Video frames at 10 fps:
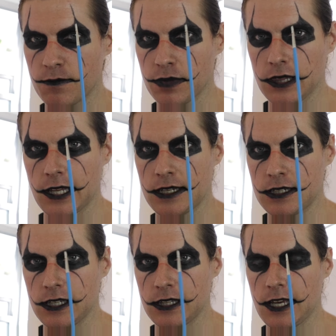
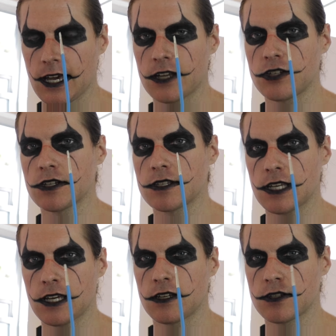blending the edges
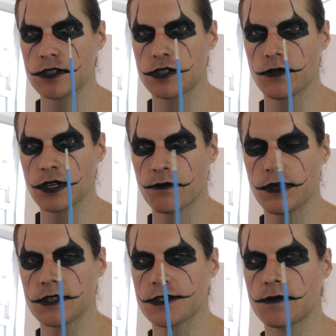in and just doing a
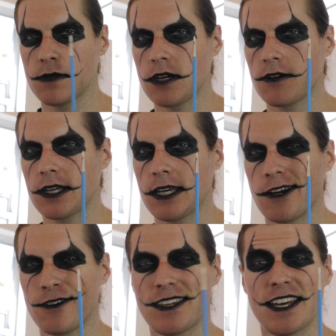bit of smearing
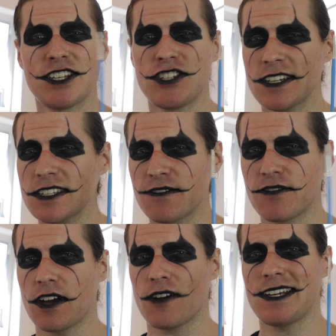here and there, just
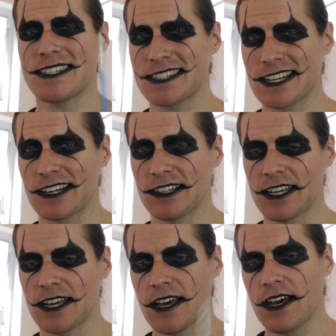very subtly.